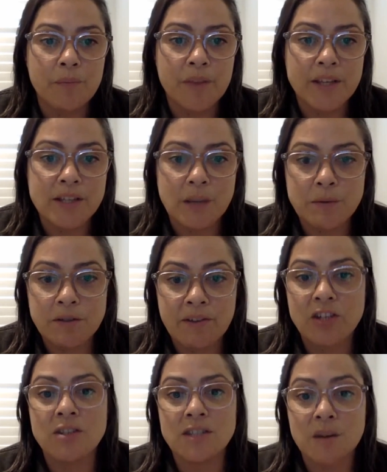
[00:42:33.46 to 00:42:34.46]
these types of
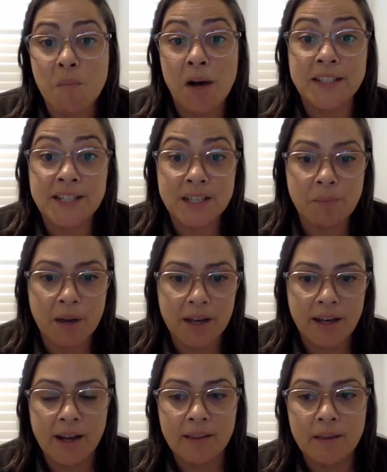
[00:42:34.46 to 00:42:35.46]
actions and
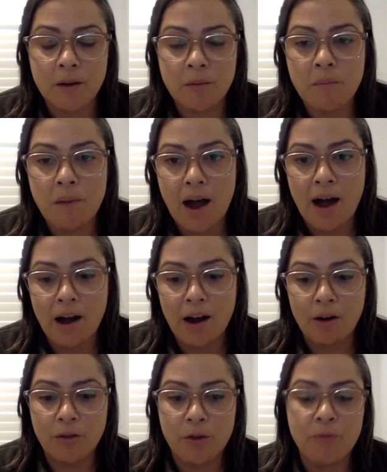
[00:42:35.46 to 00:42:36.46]
participating in them
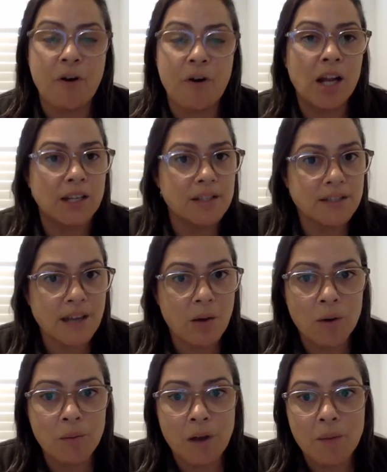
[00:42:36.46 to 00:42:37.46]
are the violence that
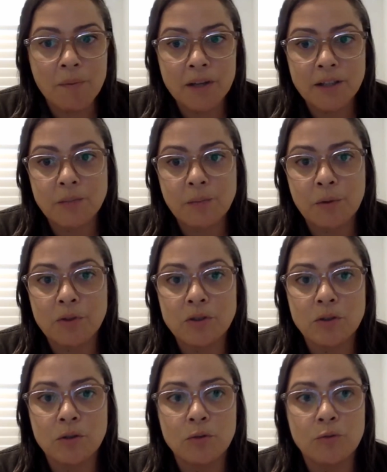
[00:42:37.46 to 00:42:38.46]
one might be exposed
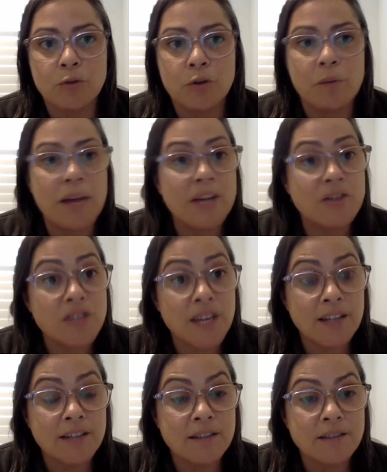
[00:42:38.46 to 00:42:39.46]
to from
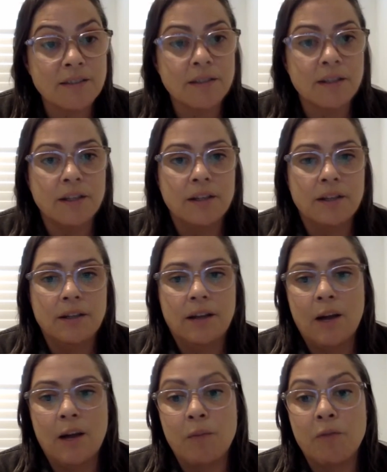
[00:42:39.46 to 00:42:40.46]
agitators,
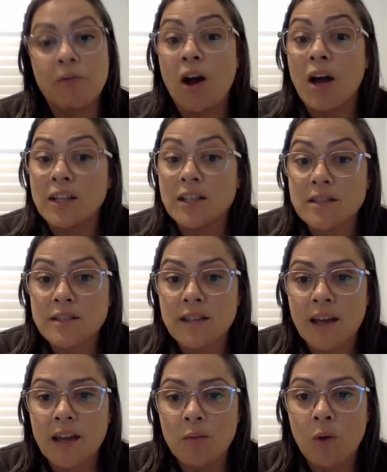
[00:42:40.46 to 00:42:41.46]
the violence
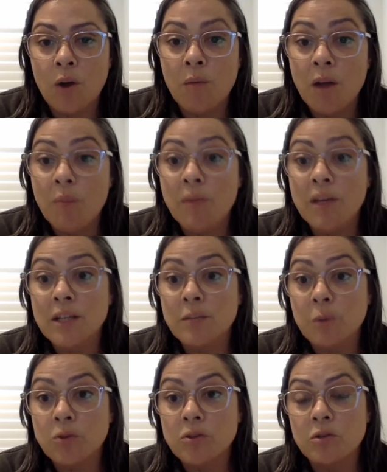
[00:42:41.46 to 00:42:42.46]
that one might be
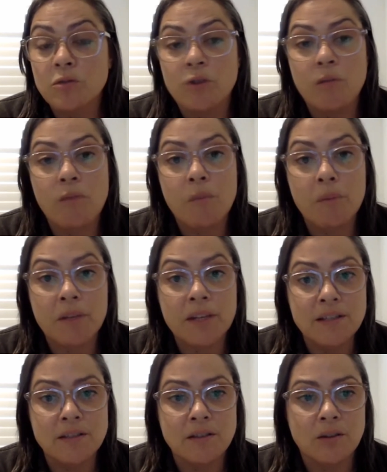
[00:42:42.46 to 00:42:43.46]
exposed to from the
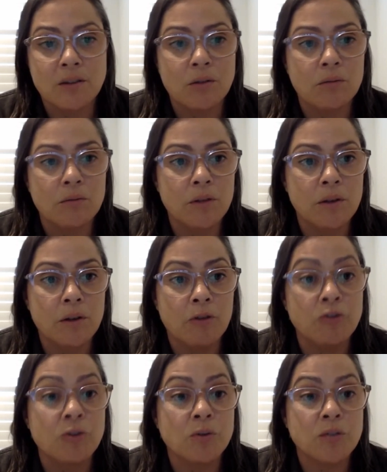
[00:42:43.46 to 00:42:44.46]
police. So, you know,
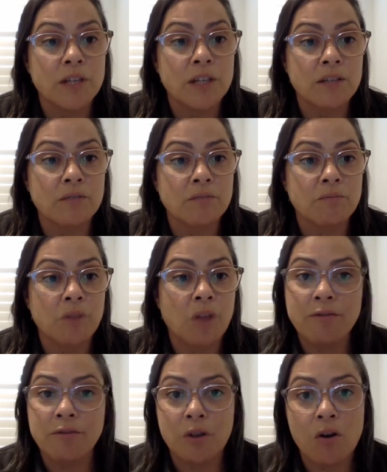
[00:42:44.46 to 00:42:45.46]
resulting in
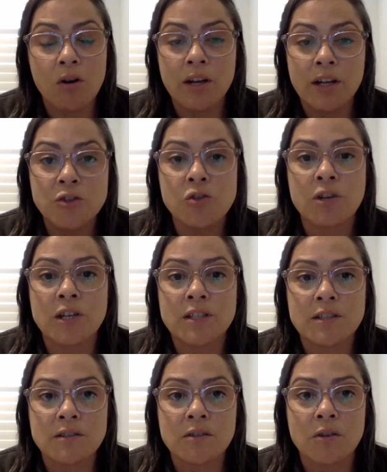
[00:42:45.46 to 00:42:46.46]
lifelong injuries
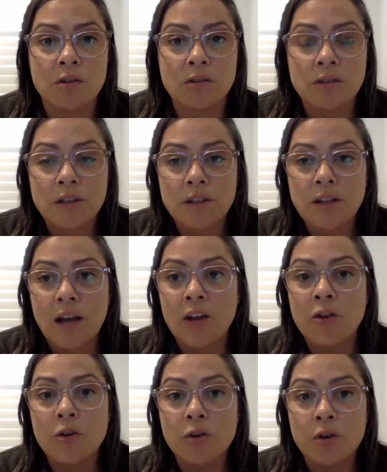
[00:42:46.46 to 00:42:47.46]
is not
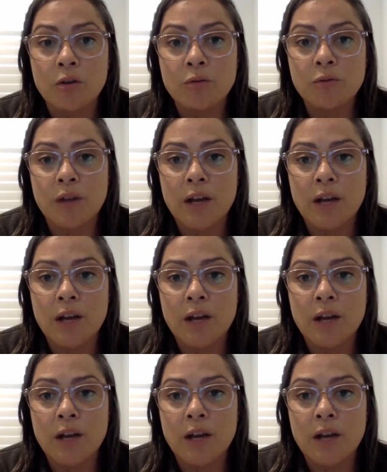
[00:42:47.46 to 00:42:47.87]
unheard of